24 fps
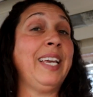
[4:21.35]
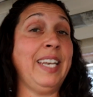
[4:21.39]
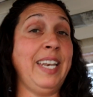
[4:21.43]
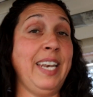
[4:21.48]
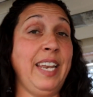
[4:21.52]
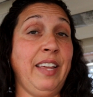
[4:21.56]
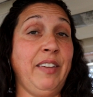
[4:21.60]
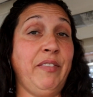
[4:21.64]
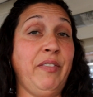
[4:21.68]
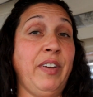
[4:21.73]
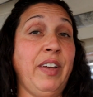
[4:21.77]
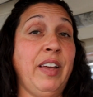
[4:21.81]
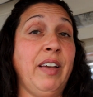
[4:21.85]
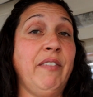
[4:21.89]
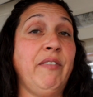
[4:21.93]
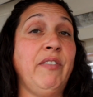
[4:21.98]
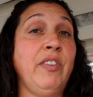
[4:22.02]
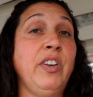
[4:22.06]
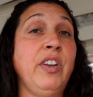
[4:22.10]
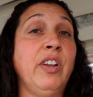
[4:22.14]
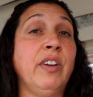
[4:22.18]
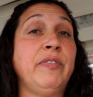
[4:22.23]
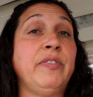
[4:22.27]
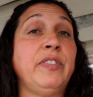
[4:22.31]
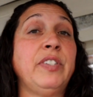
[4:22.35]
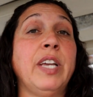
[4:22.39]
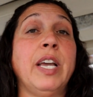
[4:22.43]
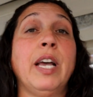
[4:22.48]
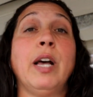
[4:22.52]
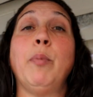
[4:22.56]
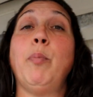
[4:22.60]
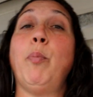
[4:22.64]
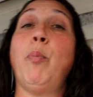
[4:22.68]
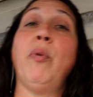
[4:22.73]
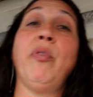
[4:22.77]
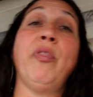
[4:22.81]
Never have enough to
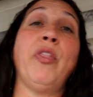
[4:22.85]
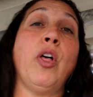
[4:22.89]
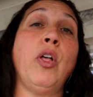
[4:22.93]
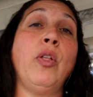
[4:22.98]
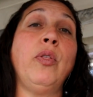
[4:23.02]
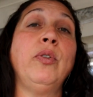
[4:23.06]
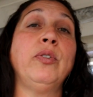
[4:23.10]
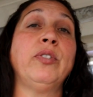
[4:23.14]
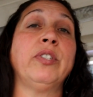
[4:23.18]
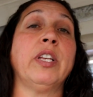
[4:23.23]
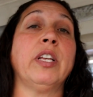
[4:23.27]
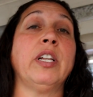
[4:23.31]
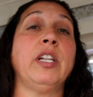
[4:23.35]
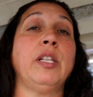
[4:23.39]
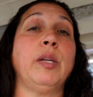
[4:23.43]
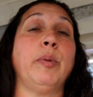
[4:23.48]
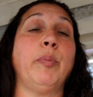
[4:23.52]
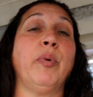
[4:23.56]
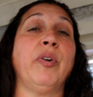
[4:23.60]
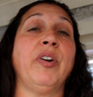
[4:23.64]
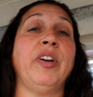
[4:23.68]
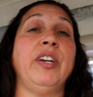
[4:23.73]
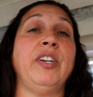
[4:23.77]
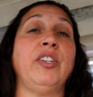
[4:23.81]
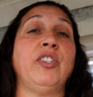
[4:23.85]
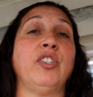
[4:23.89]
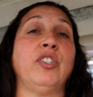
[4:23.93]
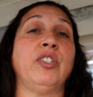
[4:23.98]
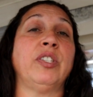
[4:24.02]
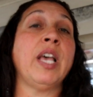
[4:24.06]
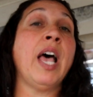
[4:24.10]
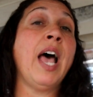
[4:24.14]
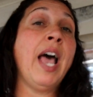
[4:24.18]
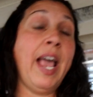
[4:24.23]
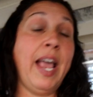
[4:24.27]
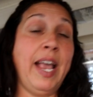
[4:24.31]
help with all those little
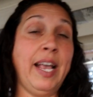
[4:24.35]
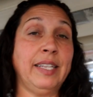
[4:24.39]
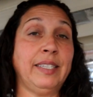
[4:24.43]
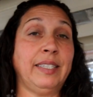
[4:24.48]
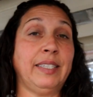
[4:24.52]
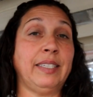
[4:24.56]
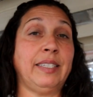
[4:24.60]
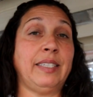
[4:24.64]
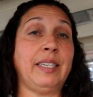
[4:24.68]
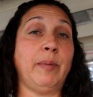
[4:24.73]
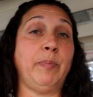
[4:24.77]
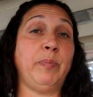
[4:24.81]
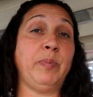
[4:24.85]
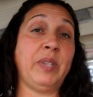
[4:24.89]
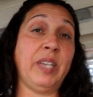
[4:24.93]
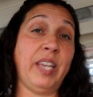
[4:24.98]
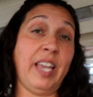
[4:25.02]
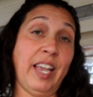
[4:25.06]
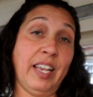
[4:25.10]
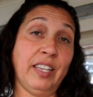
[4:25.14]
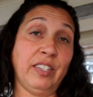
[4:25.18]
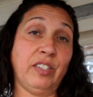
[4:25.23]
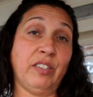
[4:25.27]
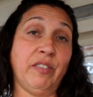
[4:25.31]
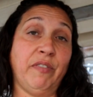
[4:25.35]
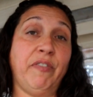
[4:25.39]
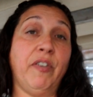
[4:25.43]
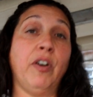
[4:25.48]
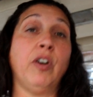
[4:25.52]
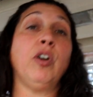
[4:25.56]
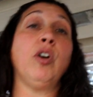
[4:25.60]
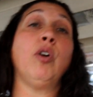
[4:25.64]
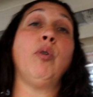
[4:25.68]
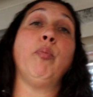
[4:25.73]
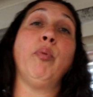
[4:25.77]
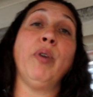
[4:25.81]
abrasions. Antiseptic,
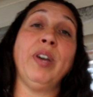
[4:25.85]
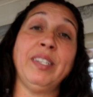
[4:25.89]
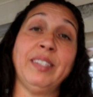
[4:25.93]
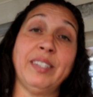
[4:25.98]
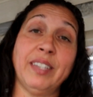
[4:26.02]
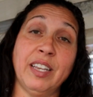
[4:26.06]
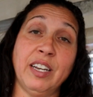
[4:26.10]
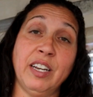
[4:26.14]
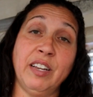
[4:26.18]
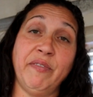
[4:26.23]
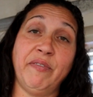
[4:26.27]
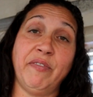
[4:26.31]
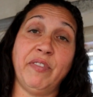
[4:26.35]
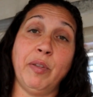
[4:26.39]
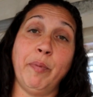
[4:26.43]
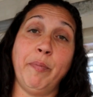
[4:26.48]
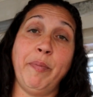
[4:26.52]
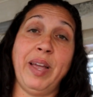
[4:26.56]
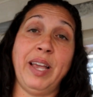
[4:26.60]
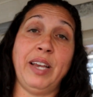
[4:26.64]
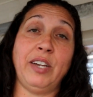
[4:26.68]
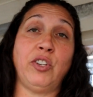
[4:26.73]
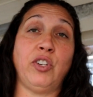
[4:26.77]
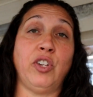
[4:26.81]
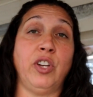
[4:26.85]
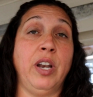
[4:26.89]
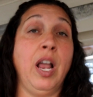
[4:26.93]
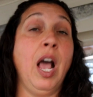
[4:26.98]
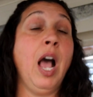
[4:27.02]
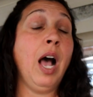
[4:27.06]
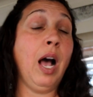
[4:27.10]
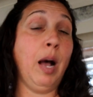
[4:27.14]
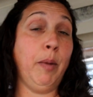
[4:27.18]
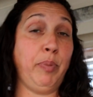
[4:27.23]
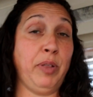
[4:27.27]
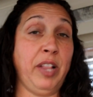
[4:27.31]
antifungal brings an inflammation.
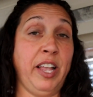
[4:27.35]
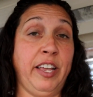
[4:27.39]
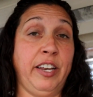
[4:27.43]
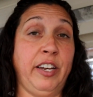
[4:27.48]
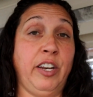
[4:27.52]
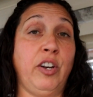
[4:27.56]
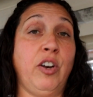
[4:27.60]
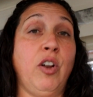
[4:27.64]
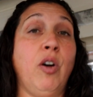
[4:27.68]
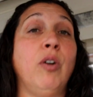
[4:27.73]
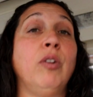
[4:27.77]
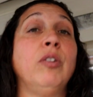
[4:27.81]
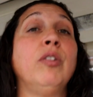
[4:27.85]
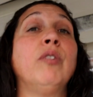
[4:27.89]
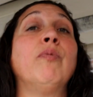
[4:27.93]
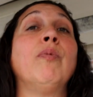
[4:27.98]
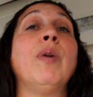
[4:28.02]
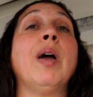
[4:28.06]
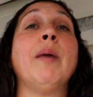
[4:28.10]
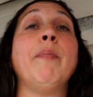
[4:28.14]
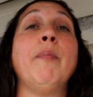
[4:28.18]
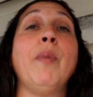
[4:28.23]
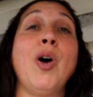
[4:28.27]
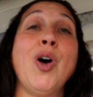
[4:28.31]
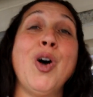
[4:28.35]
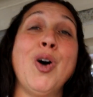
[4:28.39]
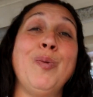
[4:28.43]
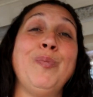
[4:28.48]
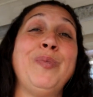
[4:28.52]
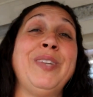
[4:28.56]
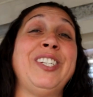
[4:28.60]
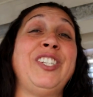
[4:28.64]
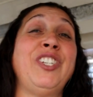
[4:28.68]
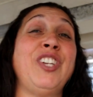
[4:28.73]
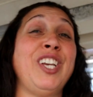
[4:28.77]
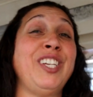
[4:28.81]
I plant it all around my home
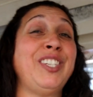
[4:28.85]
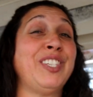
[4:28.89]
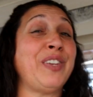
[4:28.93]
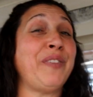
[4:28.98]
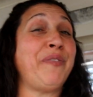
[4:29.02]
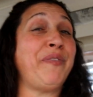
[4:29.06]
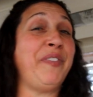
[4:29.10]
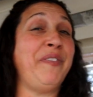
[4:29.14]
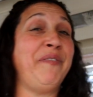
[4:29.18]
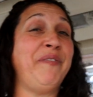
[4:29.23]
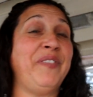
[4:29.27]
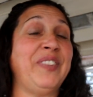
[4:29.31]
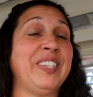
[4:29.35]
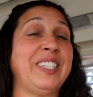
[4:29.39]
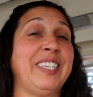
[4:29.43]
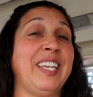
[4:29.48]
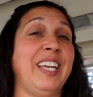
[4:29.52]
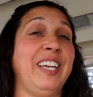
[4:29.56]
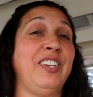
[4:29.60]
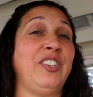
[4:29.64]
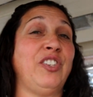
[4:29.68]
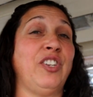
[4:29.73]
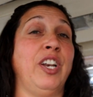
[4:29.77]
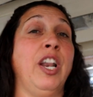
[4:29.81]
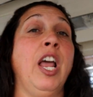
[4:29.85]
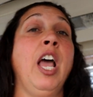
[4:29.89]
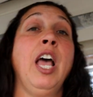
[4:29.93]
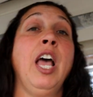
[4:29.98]
to chase off infestation.